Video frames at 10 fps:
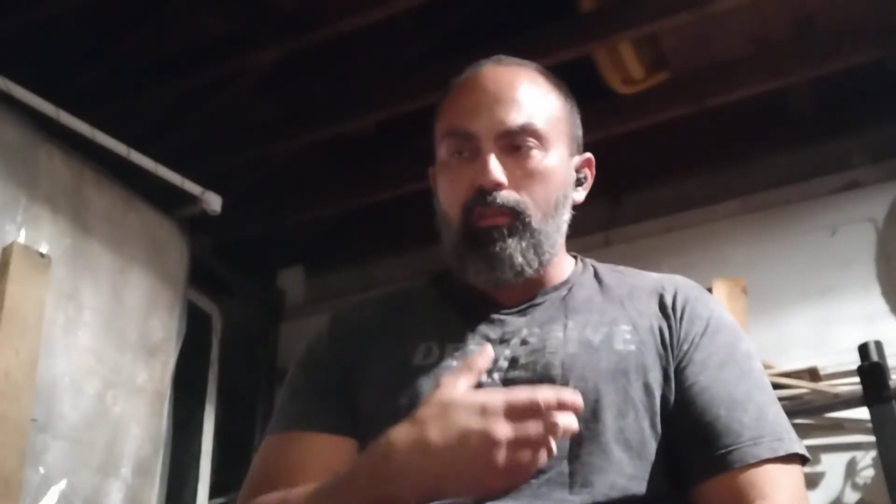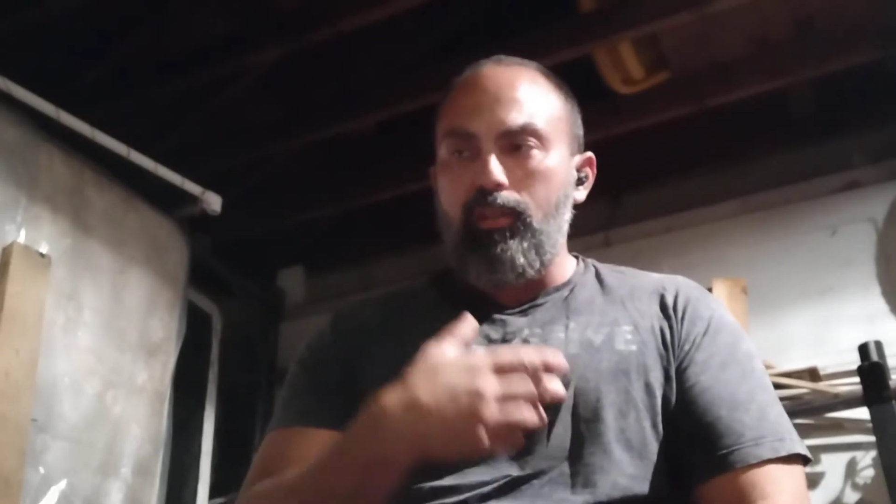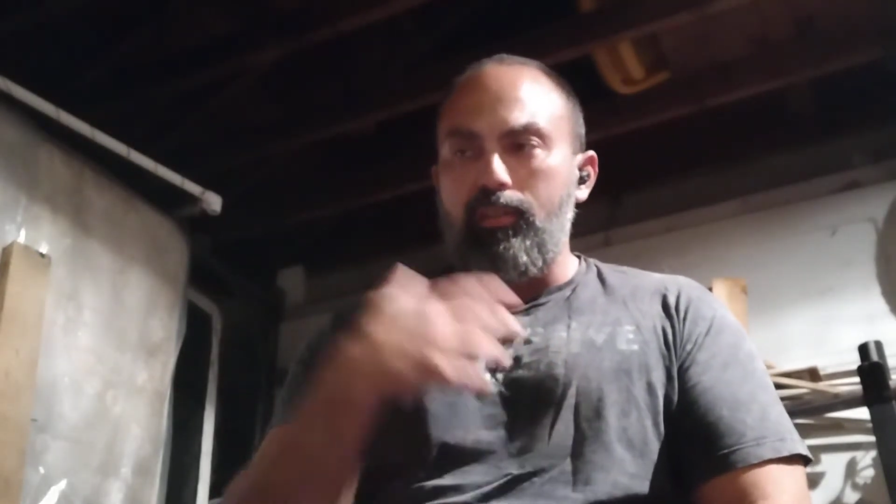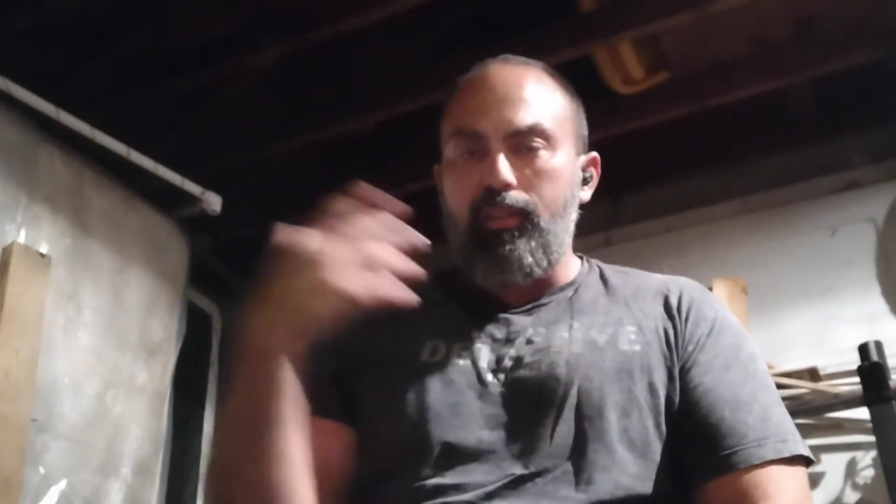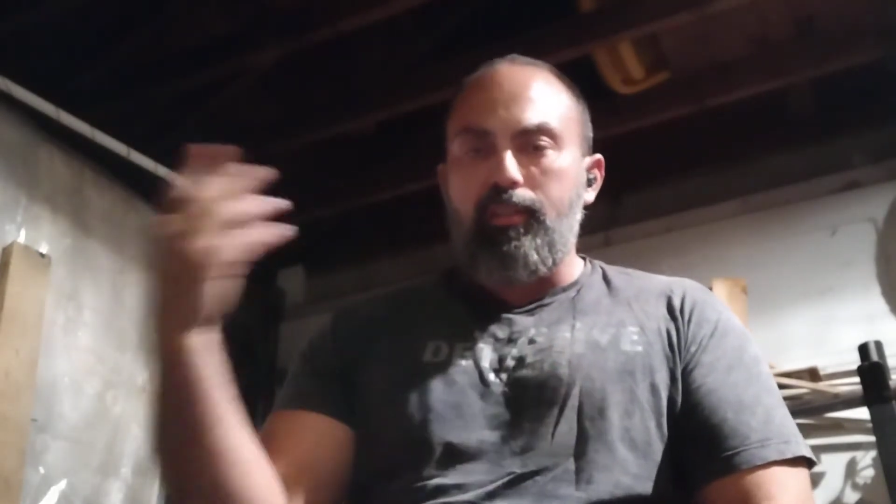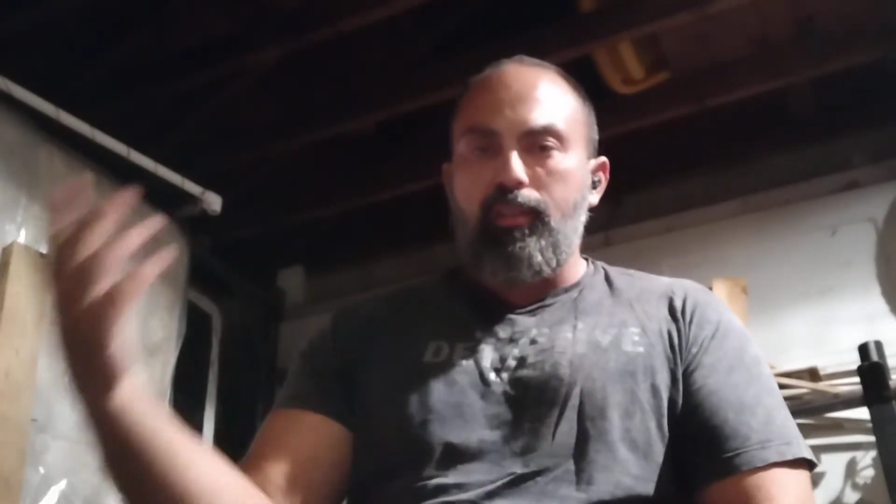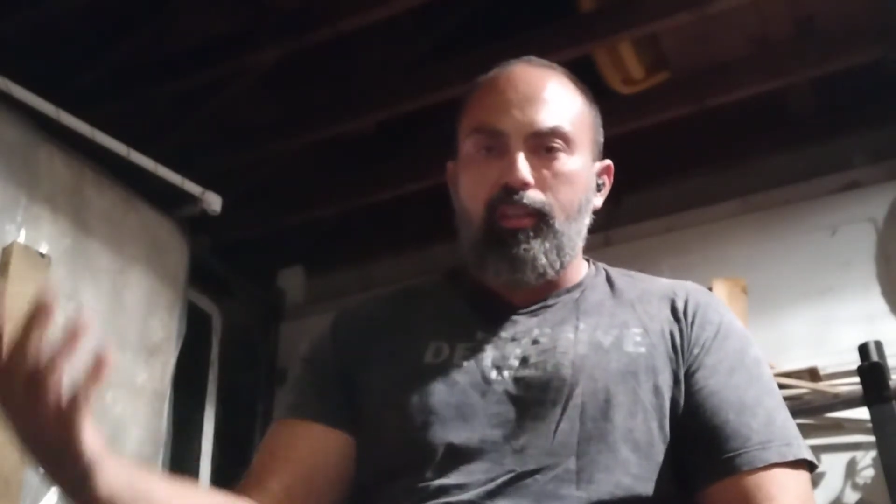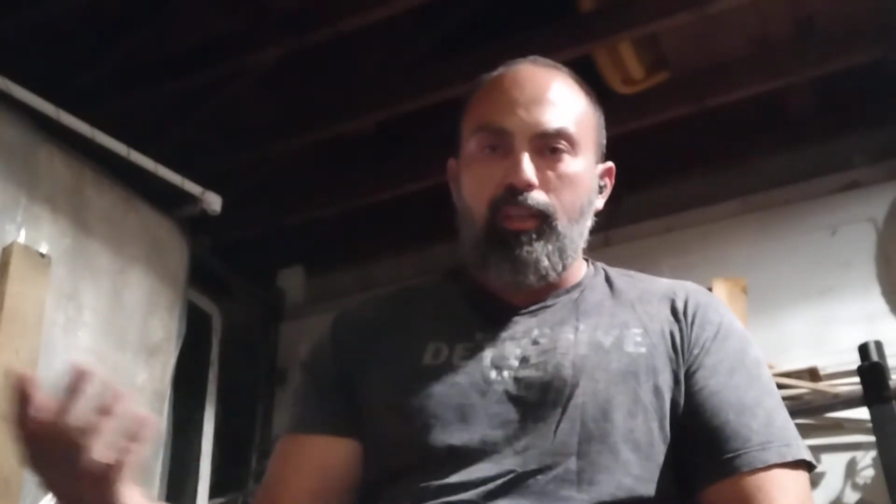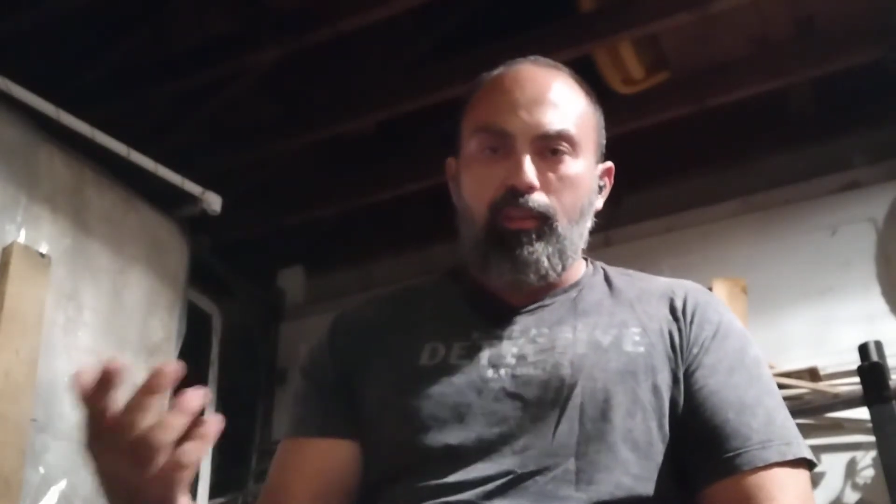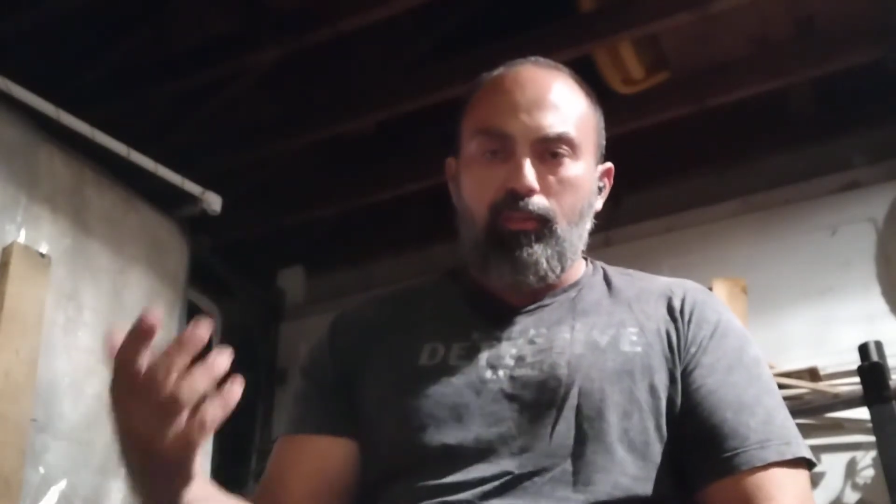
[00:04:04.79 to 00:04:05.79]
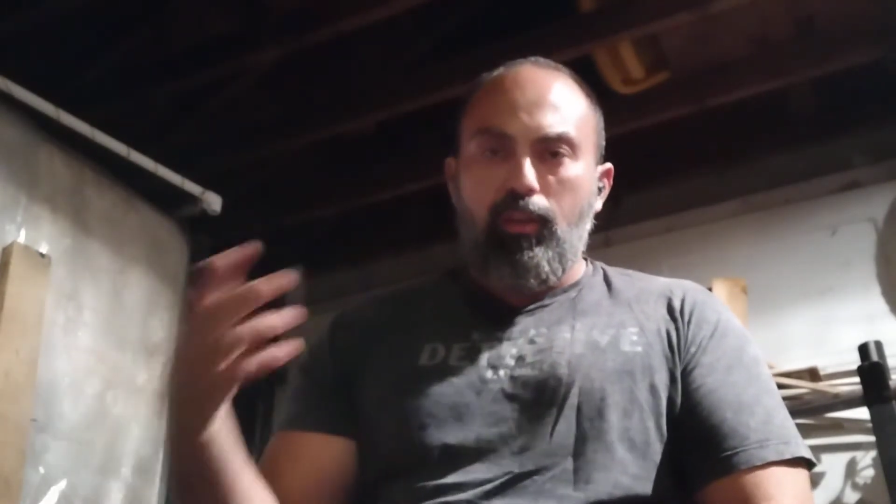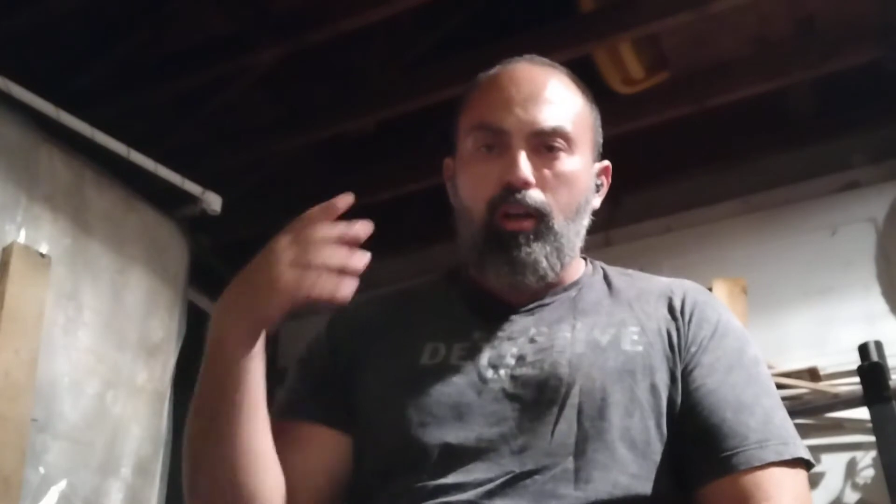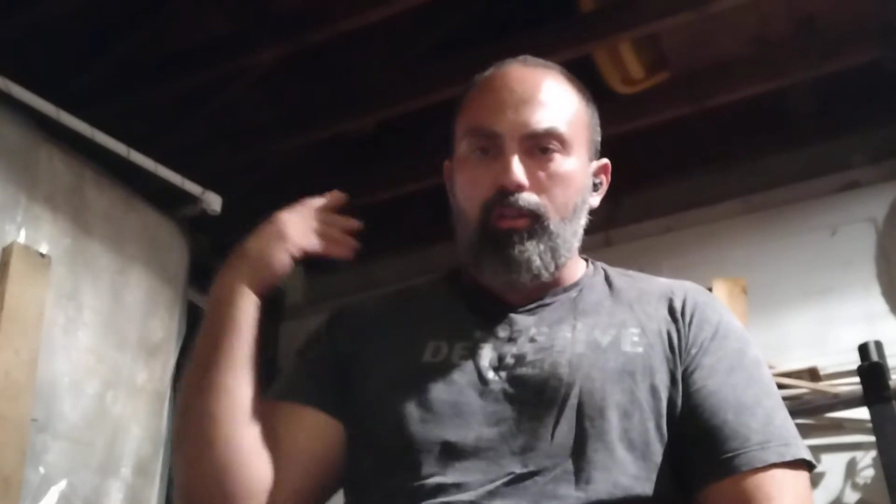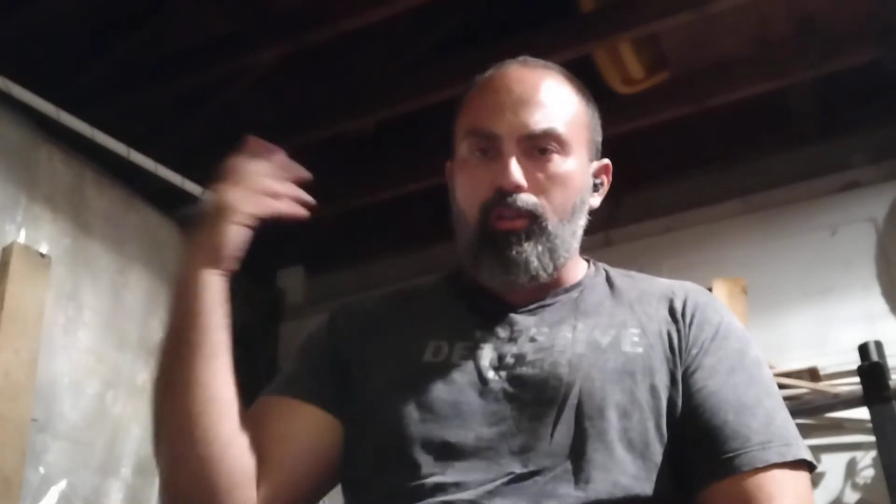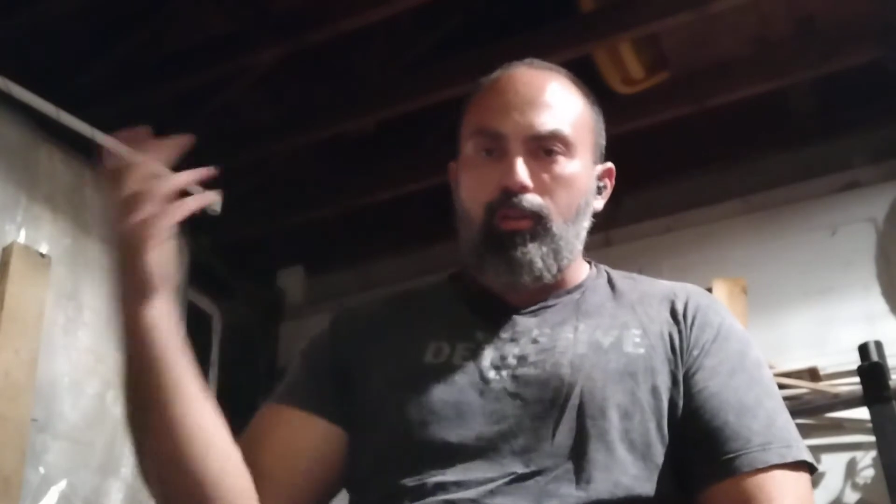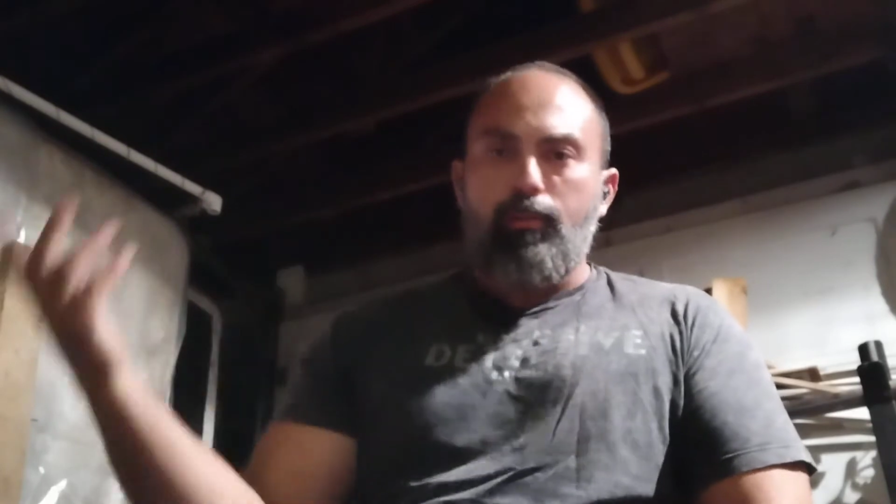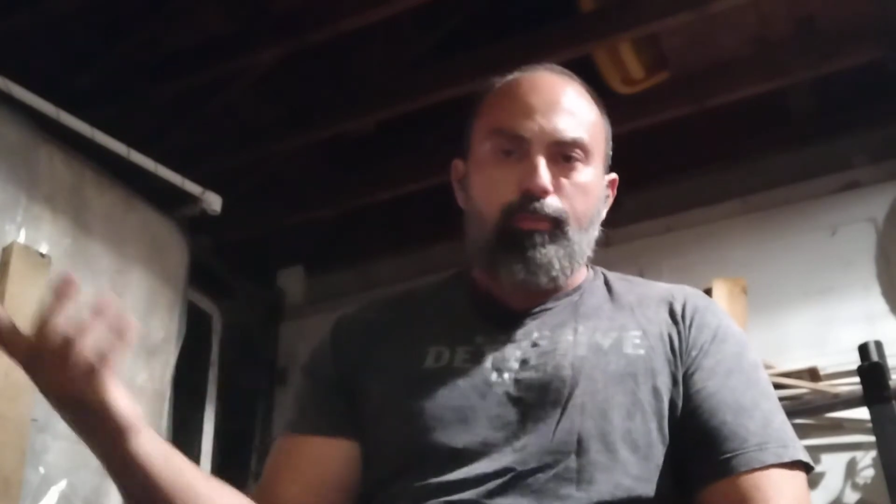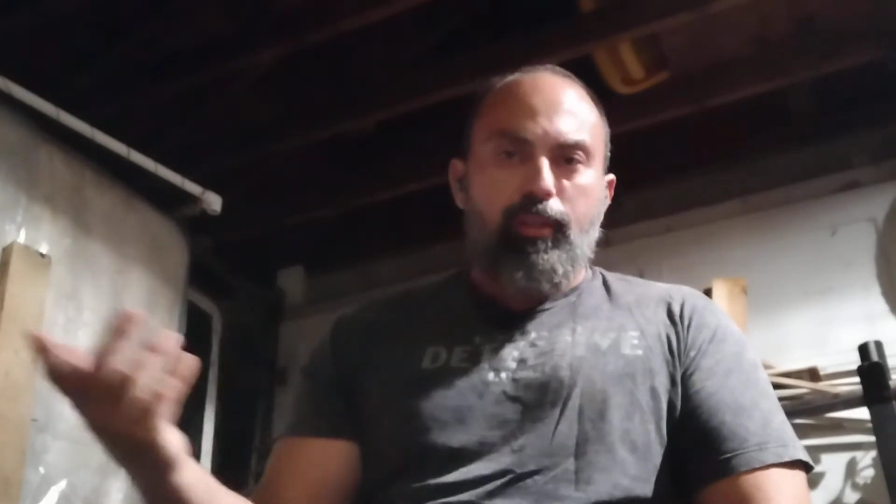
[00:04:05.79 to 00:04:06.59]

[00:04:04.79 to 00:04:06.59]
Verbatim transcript: consistently long term.